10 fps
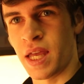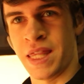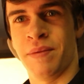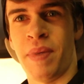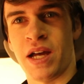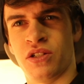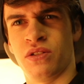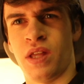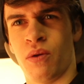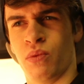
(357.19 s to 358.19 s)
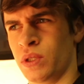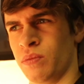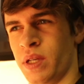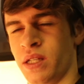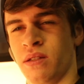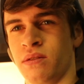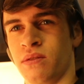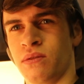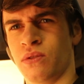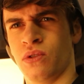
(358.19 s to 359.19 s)
in the badge. That wouldn't be
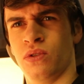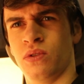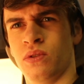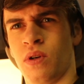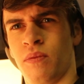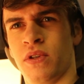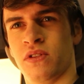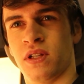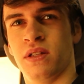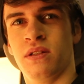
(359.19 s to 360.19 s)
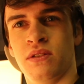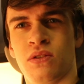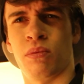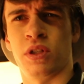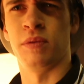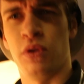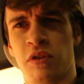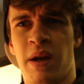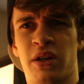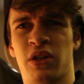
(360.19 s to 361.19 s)
good, obviously. So I'm going to put
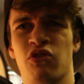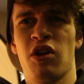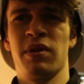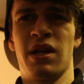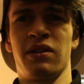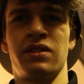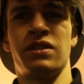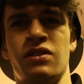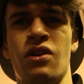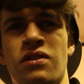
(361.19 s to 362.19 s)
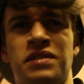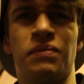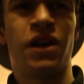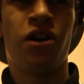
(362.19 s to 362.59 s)
this back on the tripod now because it's just hurting my